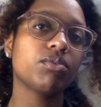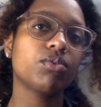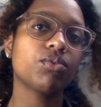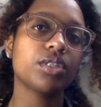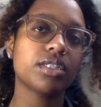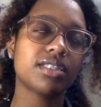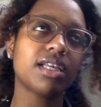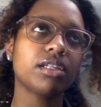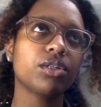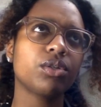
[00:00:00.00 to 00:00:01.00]

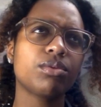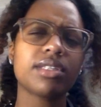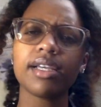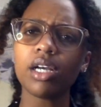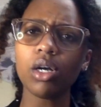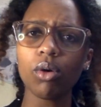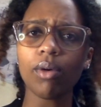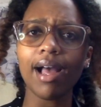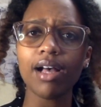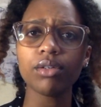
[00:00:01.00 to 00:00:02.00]
reseller who was like, oh,
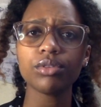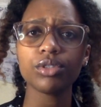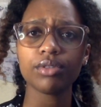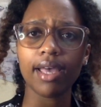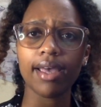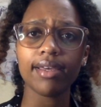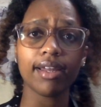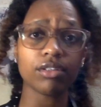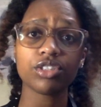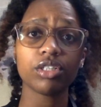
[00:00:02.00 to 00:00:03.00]
I'll do that, and
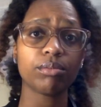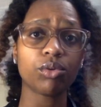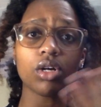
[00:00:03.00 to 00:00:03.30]
I'll share more